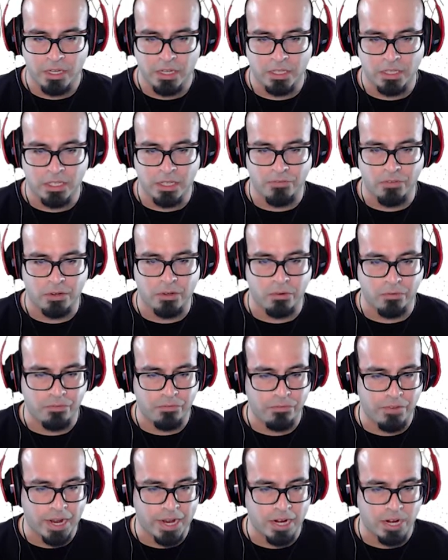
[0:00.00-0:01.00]
difficult
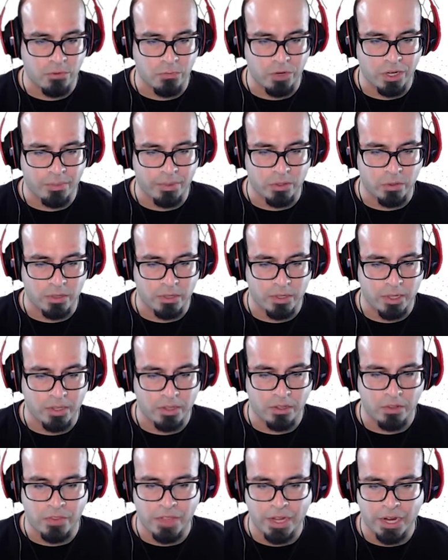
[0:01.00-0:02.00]
fight on Rebuild
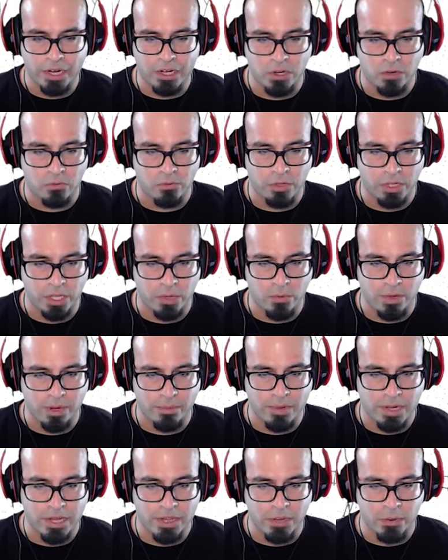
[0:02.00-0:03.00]
Hill that I don't really want to
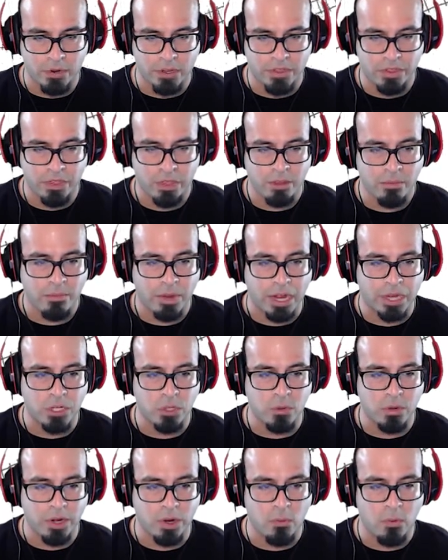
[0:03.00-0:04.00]
bother with, but I do
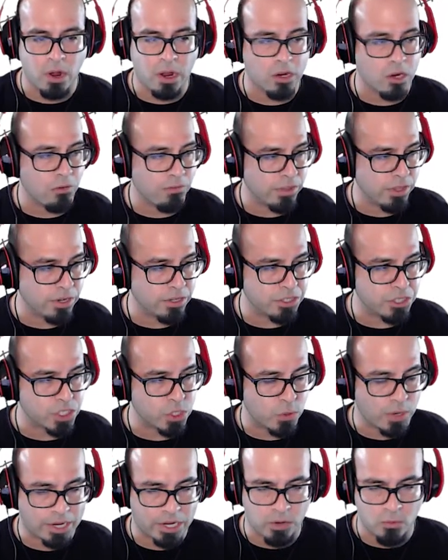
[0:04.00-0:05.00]
want to walk over there just
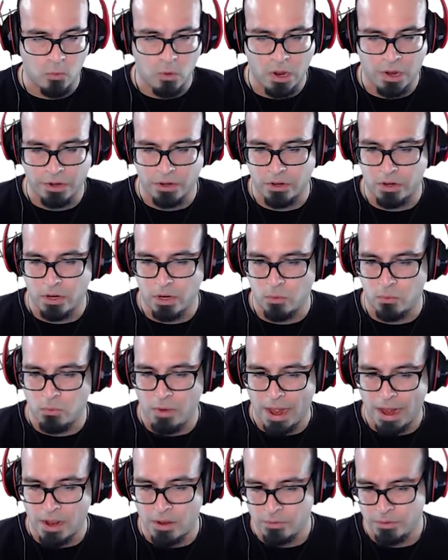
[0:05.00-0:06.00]
so I can wander
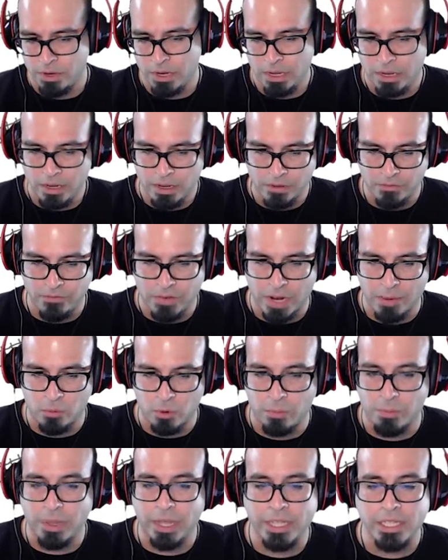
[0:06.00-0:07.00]
around and find more
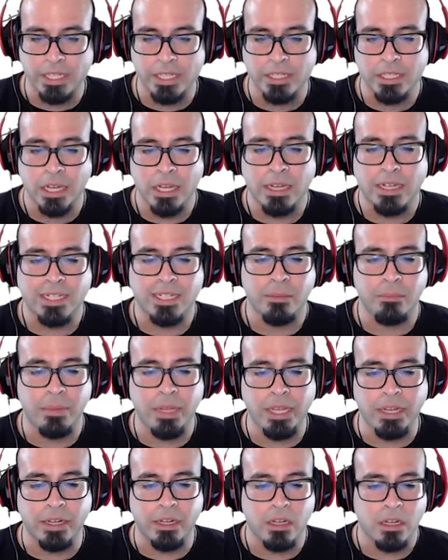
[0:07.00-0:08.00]
places to
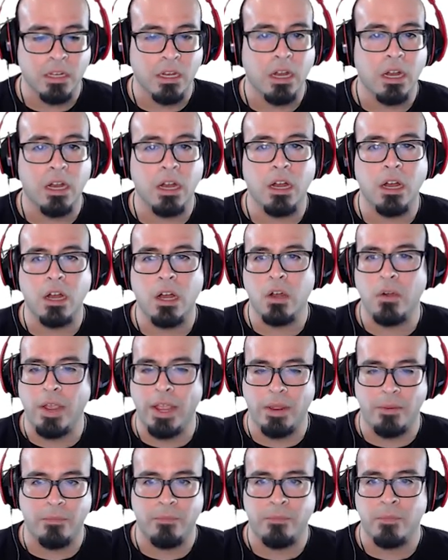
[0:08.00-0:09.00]
be. Oh
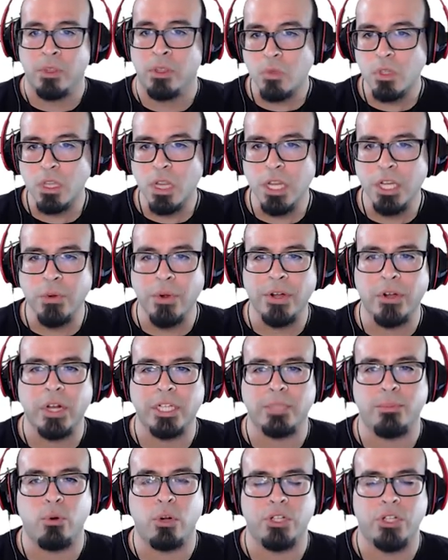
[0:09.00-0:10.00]
hey. You run across
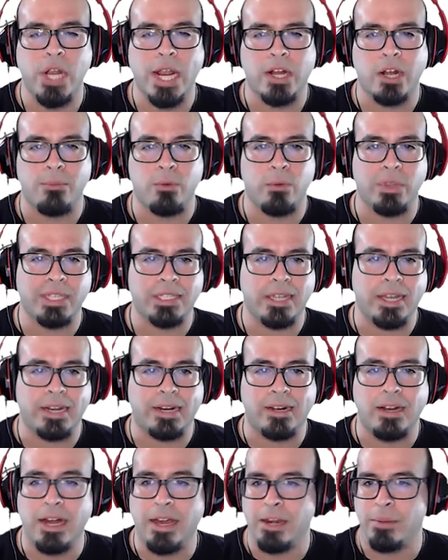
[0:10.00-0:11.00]
a poor jackrabbit with his leg
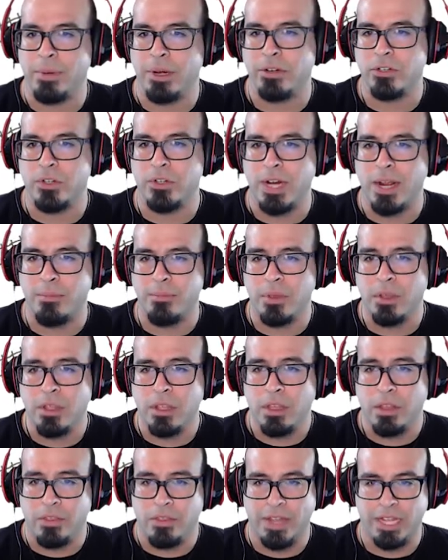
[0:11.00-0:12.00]
caught in a bear trap.
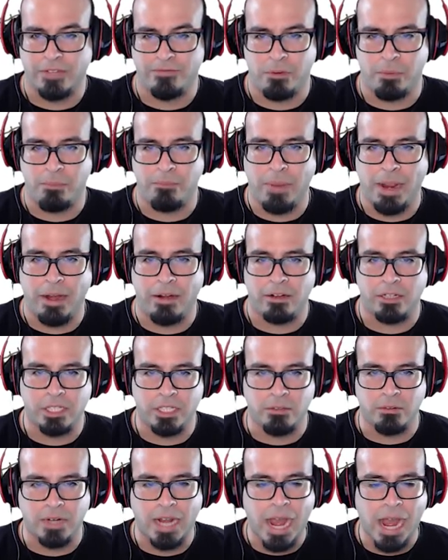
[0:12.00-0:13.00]
That's for bears,
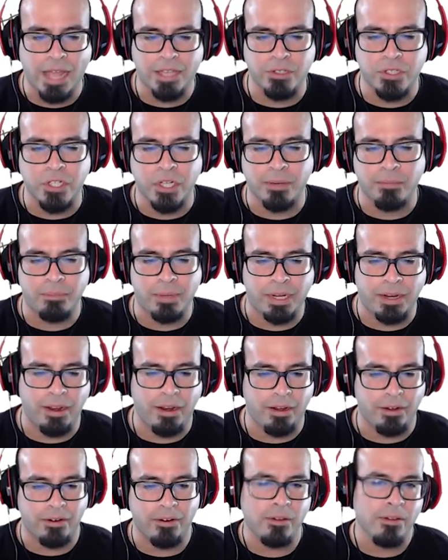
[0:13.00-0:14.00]
little guy. You shouldn't be
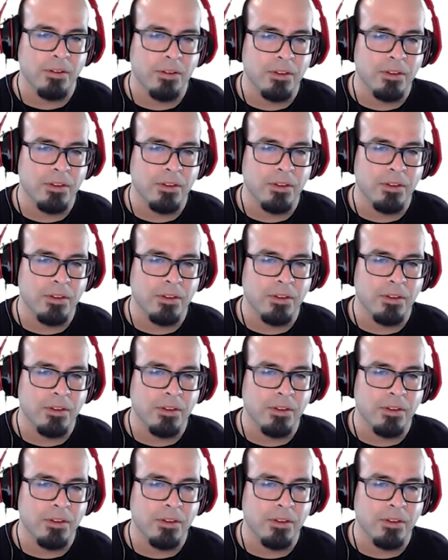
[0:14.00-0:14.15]
here.